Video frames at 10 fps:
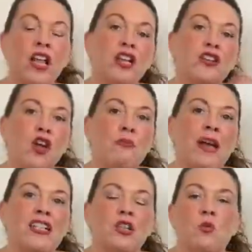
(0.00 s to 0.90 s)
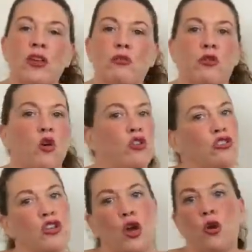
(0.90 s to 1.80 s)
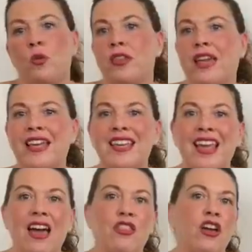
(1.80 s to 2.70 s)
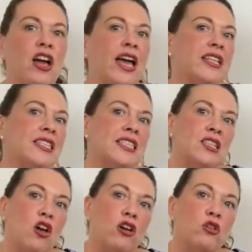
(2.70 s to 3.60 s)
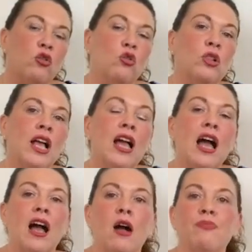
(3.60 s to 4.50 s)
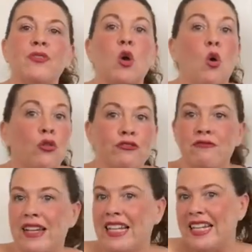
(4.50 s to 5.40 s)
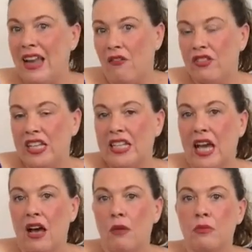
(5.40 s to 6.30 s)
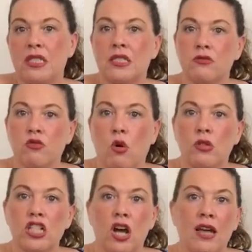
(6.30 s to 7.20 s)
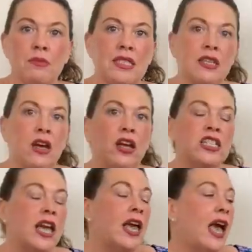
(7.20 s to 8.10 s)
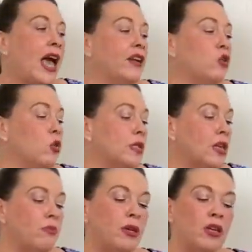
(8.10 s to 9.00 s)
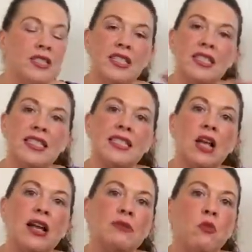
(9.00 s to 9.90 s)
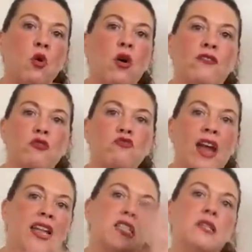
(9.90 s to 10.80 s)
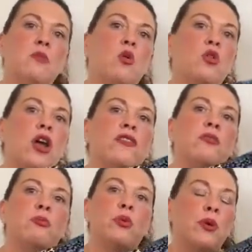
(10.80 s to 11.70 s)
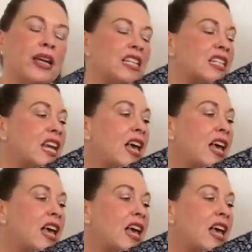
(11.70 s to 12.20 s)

no matter whether or not you go with a gather, a circle, or the really lovely sarong type skirt. And also, because it's slightly more of a random all over print,